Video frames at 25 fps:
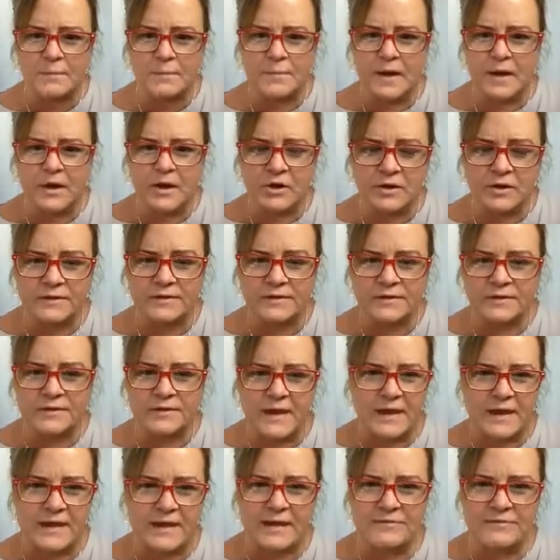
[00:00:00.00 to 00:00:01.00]
parents
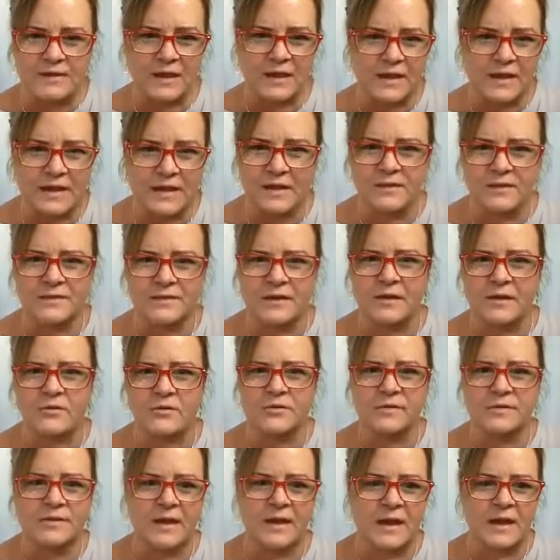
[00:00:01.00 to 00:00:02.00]
and even kids
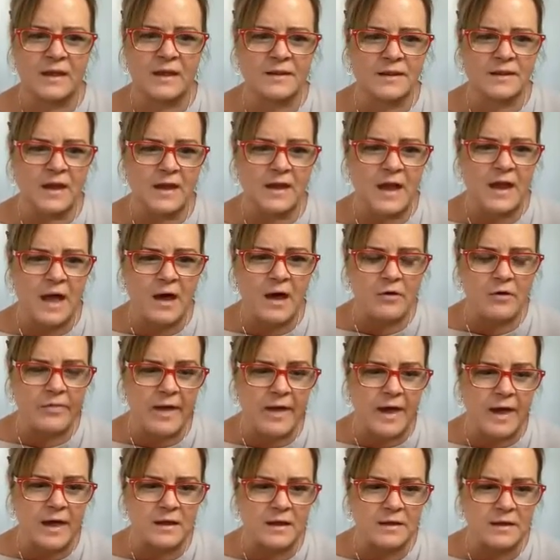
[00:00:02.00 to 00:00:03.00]
understand kind of how
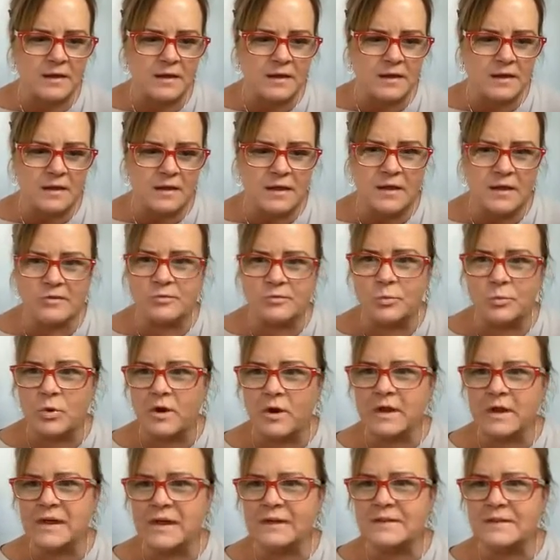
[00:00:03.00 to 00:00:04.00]
that is
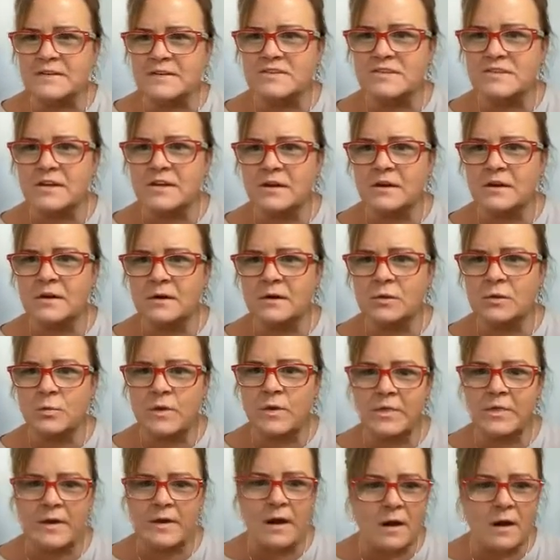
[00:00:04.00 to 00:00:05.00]
working this year
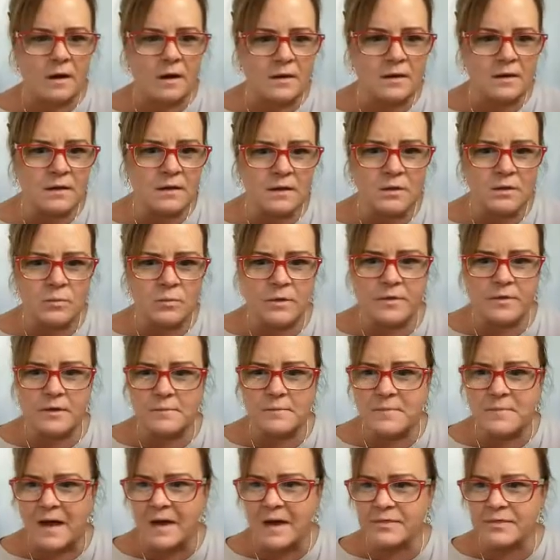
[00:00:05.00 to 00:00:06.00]
with our
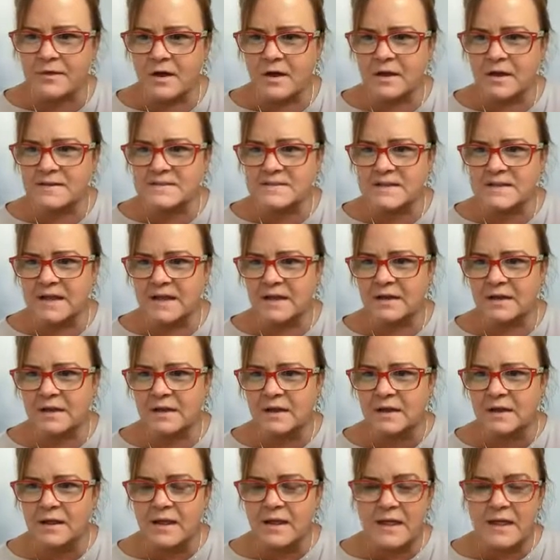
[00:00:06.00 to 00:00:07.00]
math content.